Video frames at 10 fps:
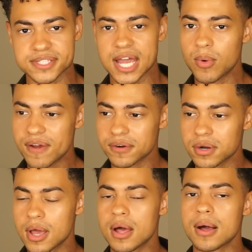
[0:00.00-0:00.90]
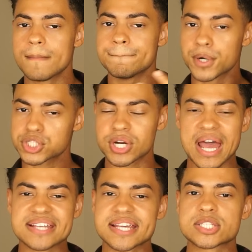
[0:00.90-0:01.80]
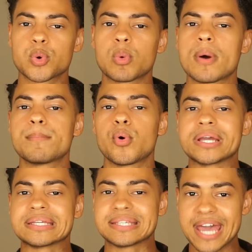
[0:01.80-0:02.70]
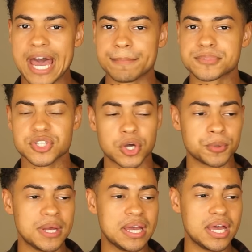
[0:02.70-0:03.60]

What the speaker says: However, Buescher has that 21 point gap. So